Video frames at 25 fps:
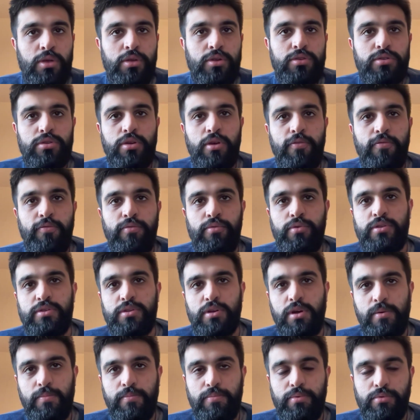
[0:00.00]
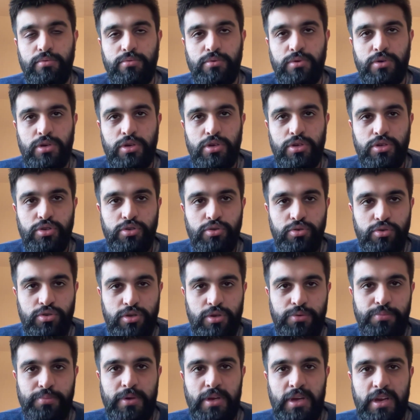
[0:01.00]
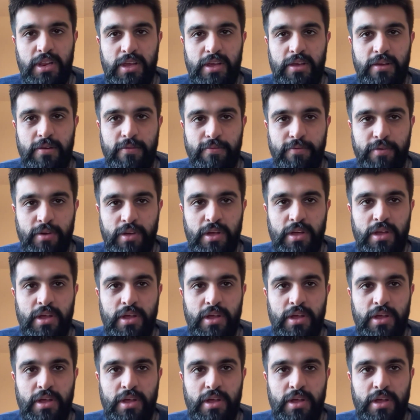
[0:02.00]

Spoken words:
So for example, you should believe